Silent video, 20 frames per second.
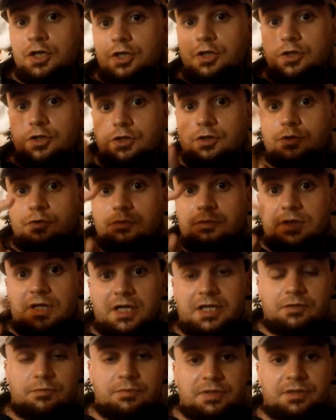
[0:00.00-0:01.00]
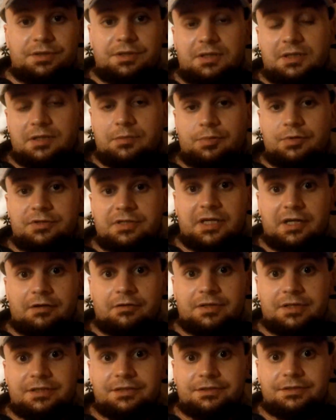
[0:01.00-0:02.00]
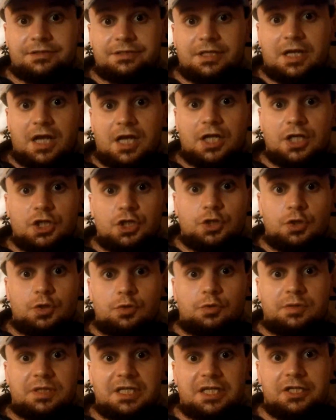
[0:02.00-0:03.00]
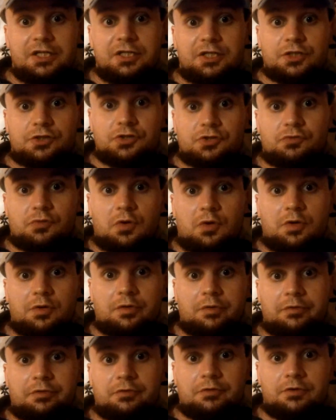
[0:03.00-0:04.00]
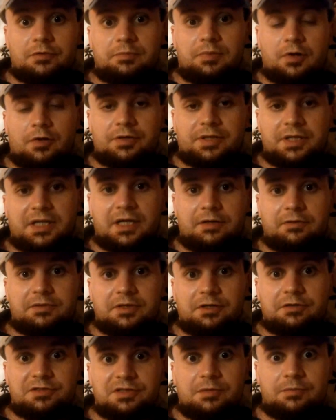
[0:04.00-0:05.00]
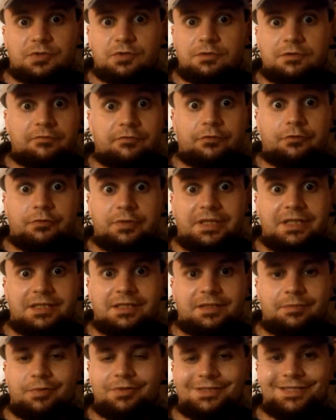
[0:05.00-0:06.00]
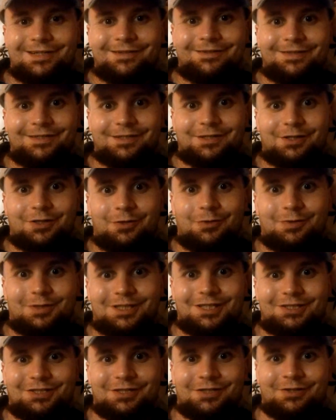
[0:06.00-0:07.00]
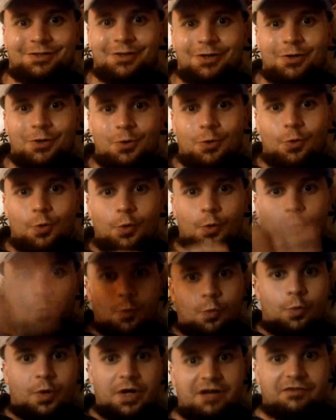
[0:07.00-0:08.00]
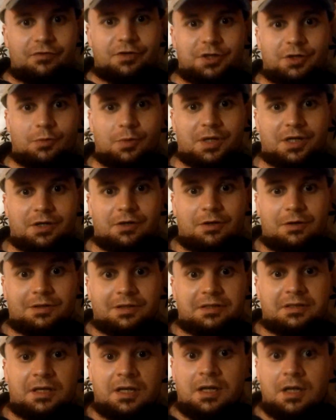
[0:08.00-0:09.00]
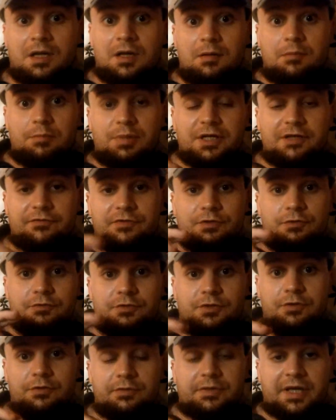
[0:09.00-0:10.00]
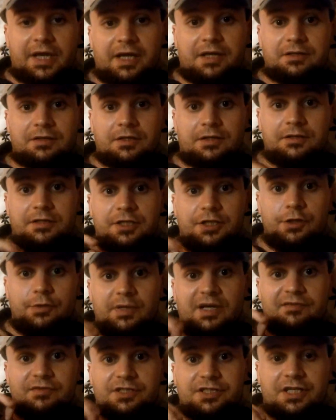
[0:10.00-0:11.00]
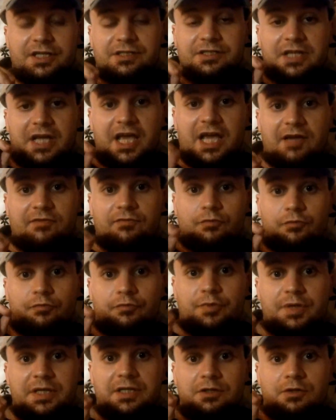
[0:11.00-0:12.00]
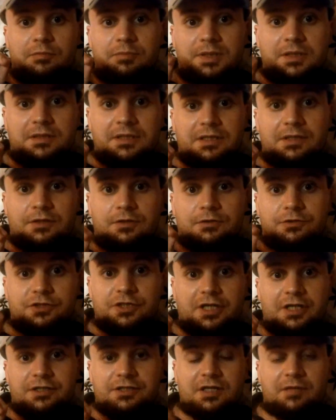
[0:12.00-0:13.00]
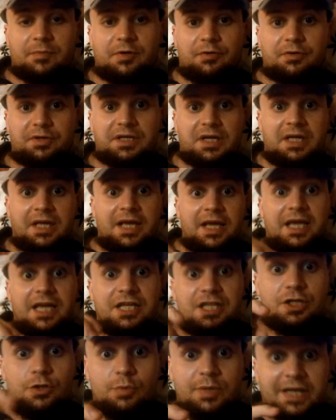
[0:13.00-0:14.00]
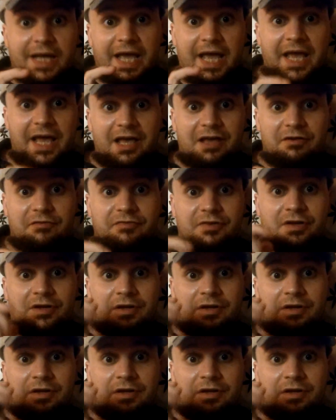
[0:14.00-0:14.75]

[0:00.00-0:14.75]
unite with the Libertarians. You need a stronger third party out there, some sort of green libertarian coalition, or whatever you want to call it. But if you do that, then you have a chance to have real political change in America, and you would have